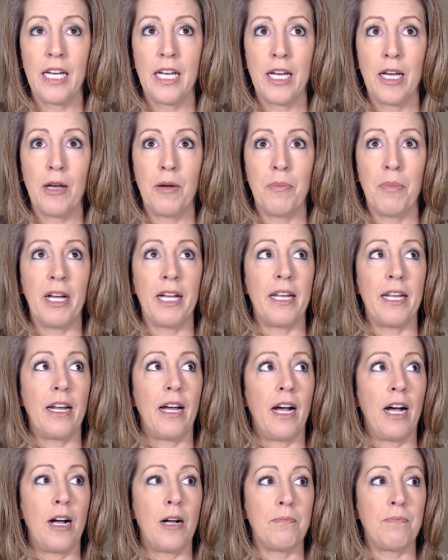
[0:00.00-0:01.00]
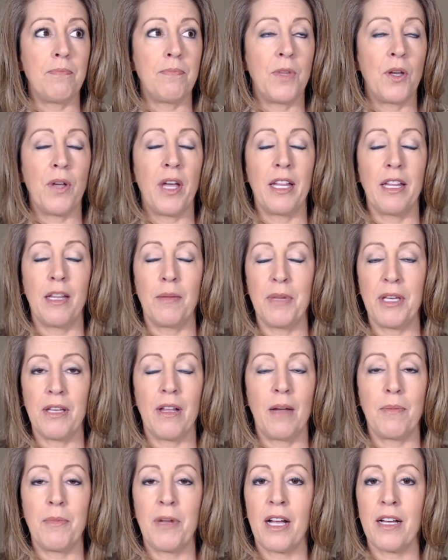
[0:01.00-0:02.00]
But I'm
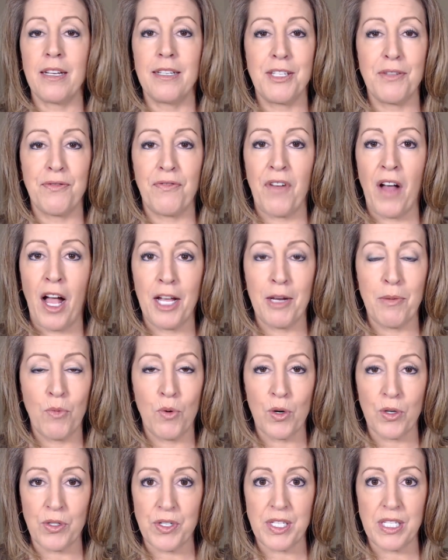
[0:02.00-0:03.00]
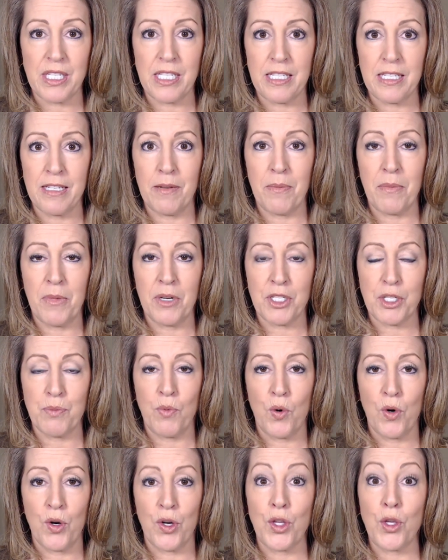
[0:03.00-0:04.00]
not going to define mortal sin much
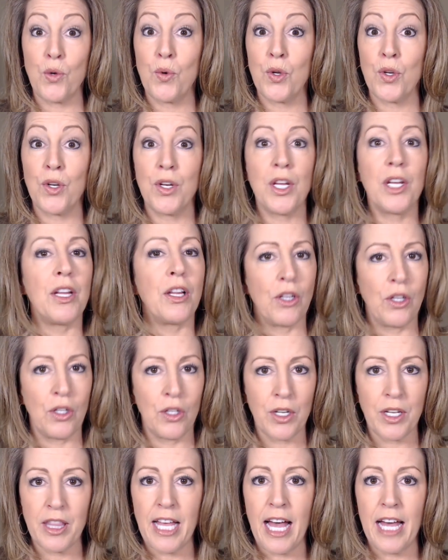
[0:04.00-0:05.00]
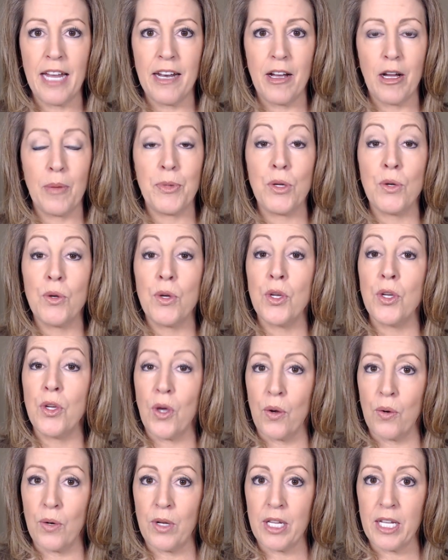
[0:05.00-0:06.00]
more. You can look that up. You can
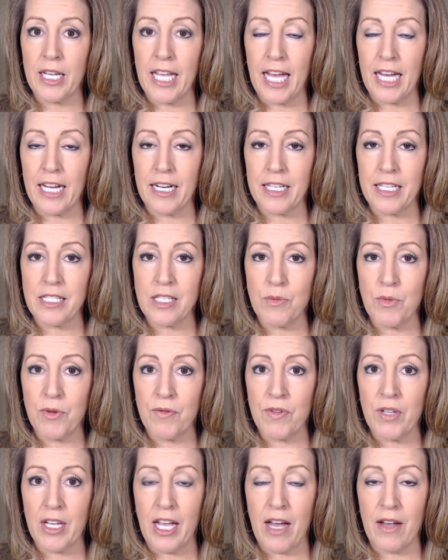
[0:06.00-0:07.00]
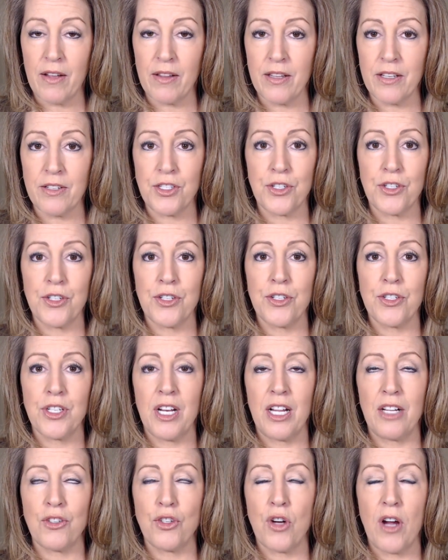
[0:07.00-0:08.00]
go to the Catechism of the Catholic Church, and
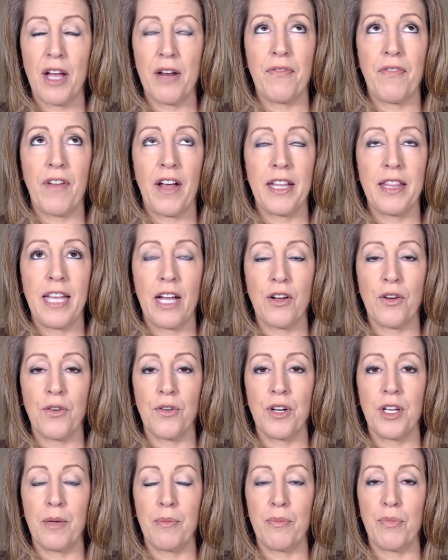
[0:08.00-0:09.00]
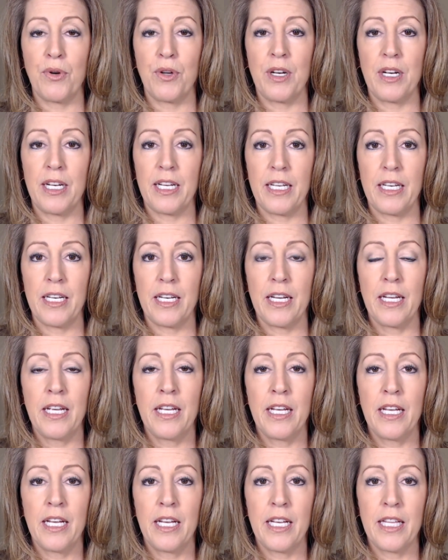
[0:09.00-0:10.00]
I'll try to find that grid and put it in
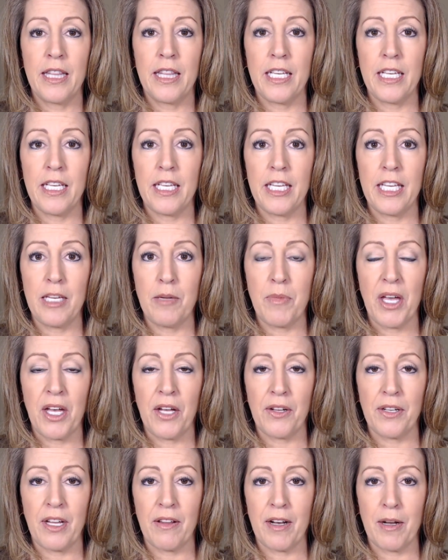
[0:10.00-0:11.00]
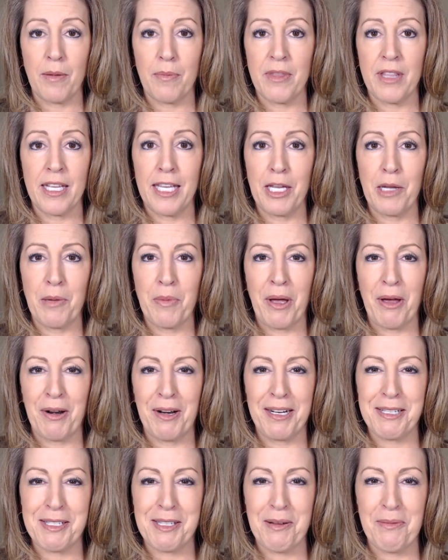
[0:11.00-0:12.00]
the email now that I'm thinking about it
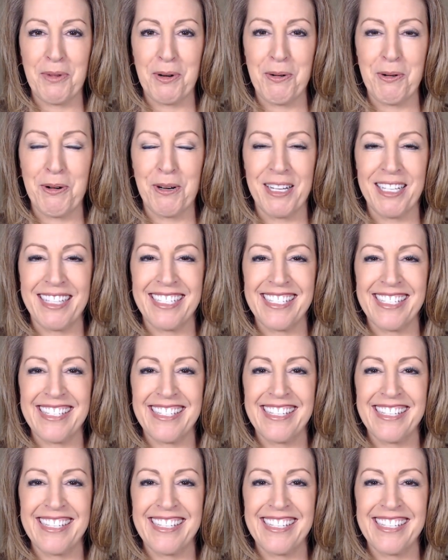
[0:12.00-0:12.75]
as I'm recording this.